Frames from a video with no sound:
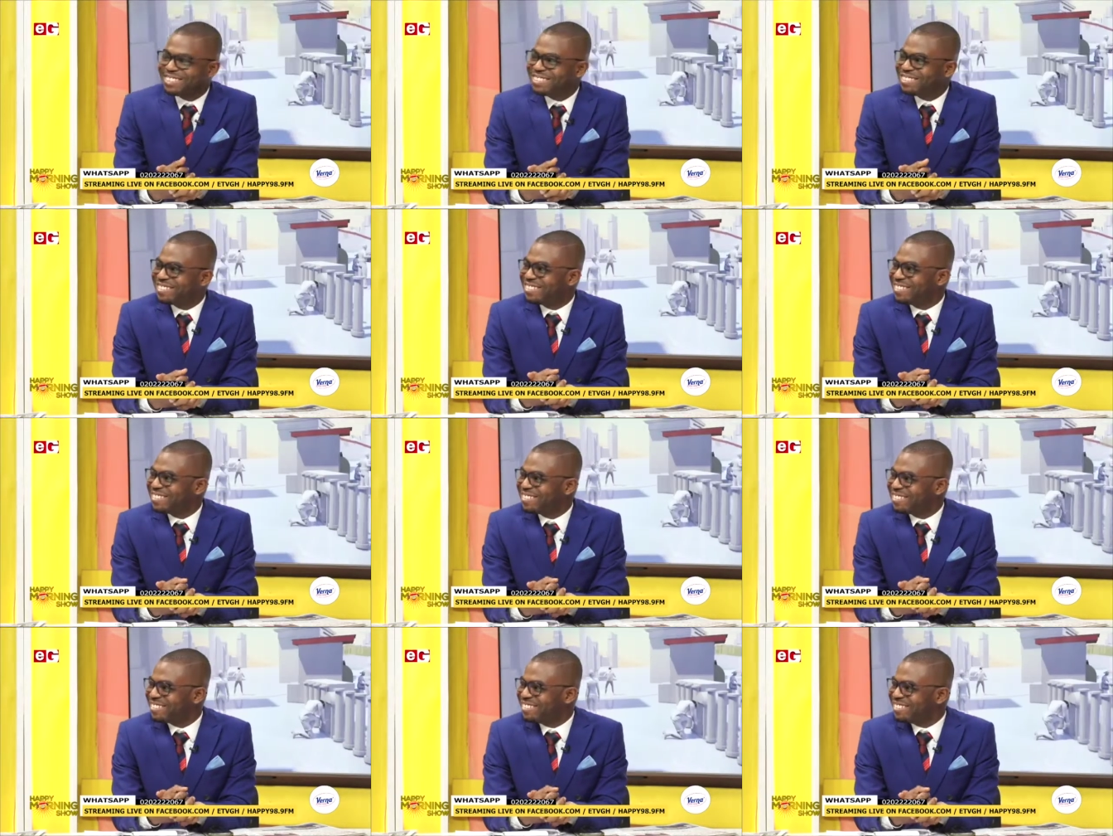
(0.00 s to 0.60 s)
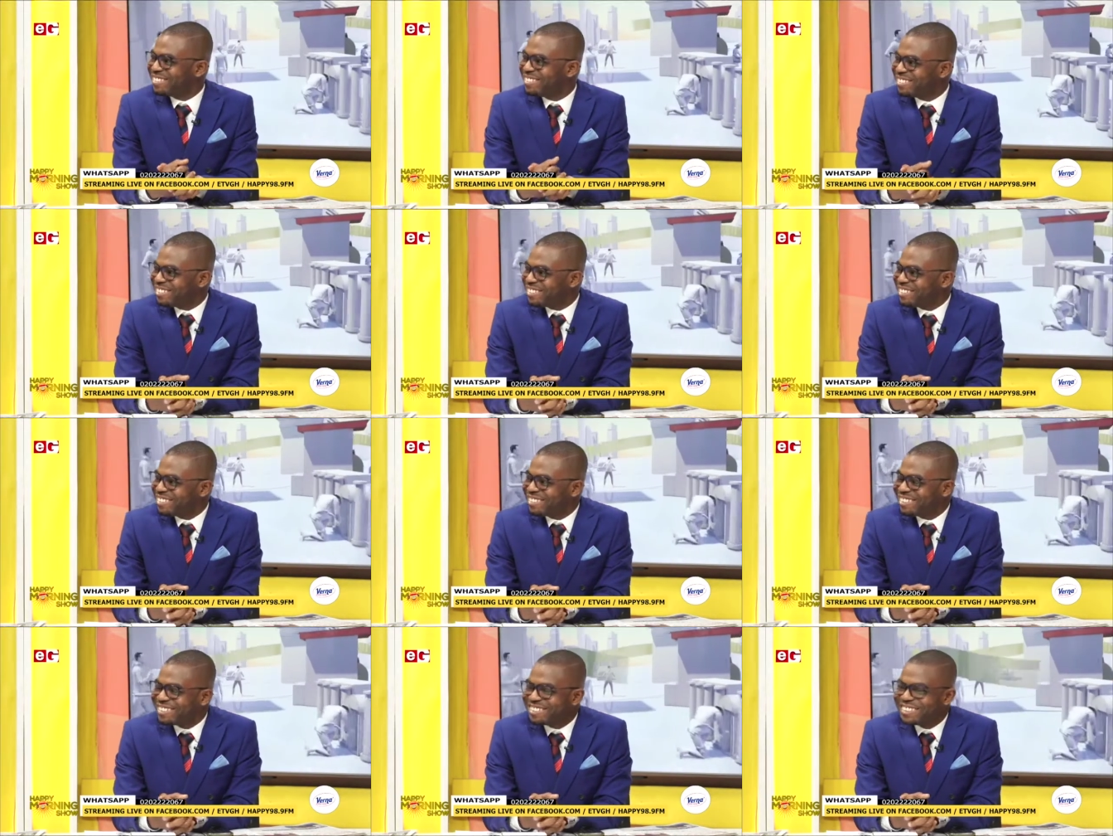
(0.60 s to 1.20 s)
I'm not the one
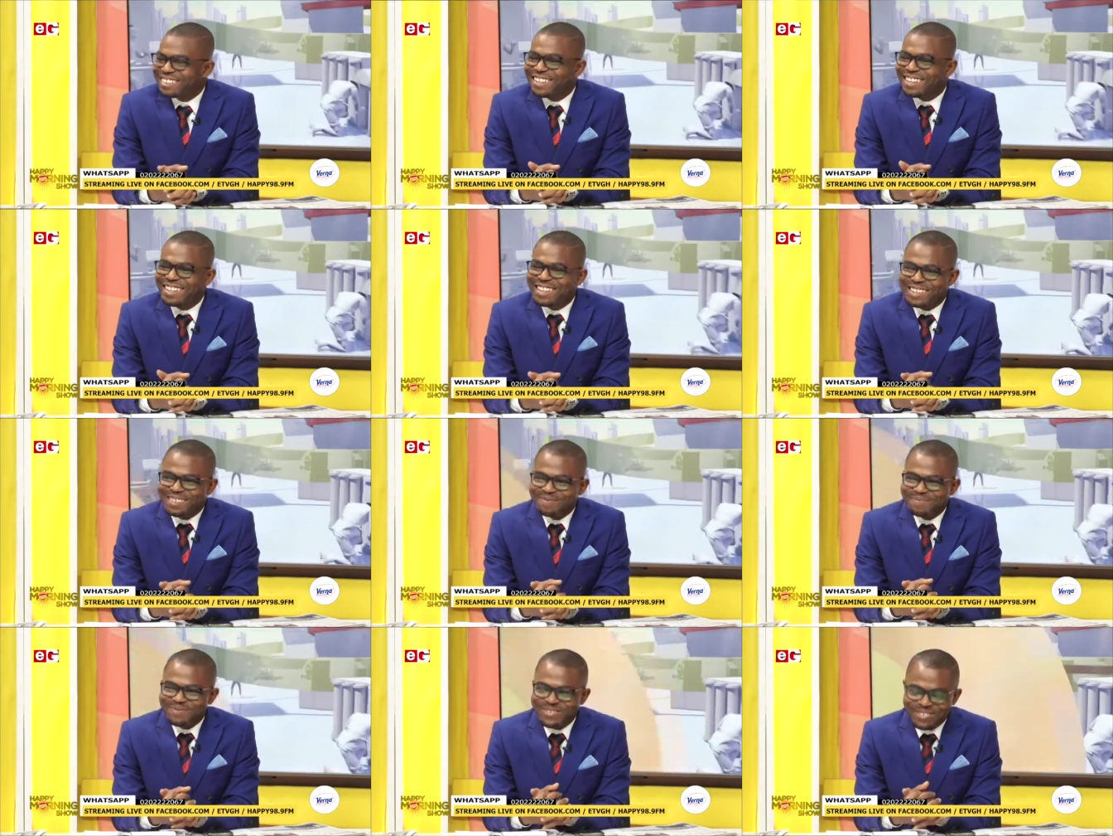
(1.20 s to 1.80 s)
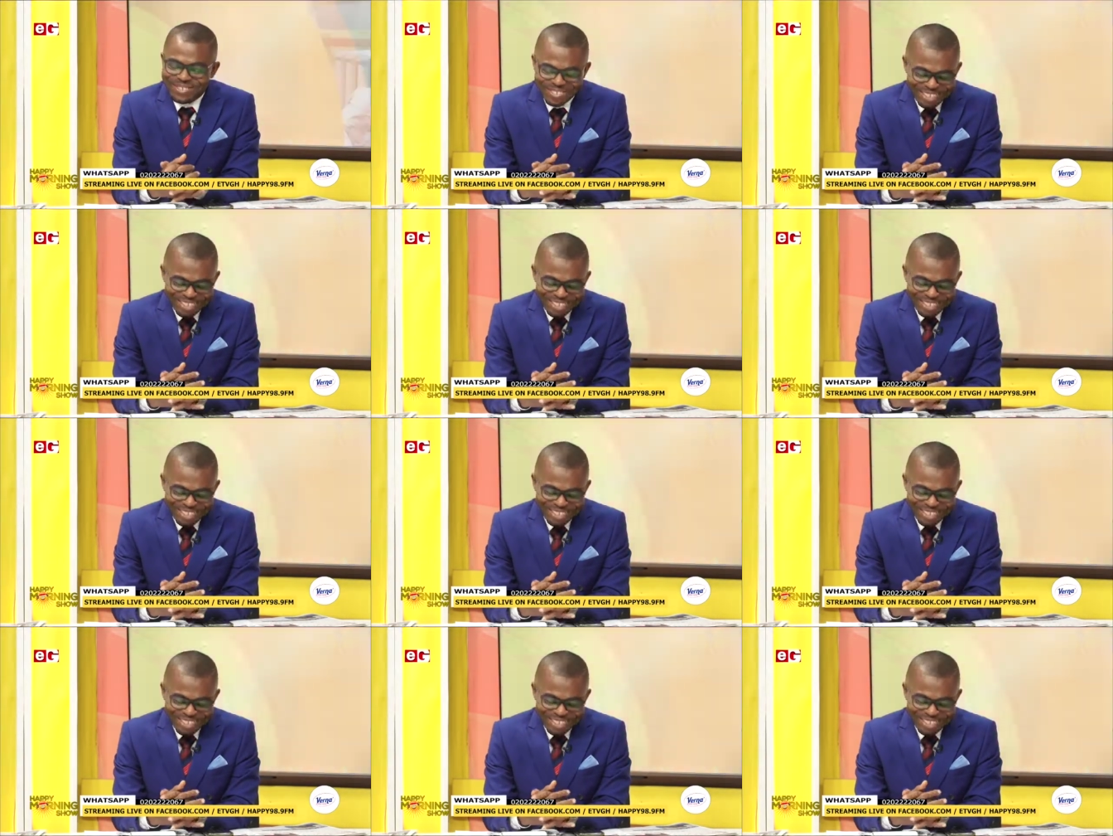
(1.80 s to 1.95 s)
I'm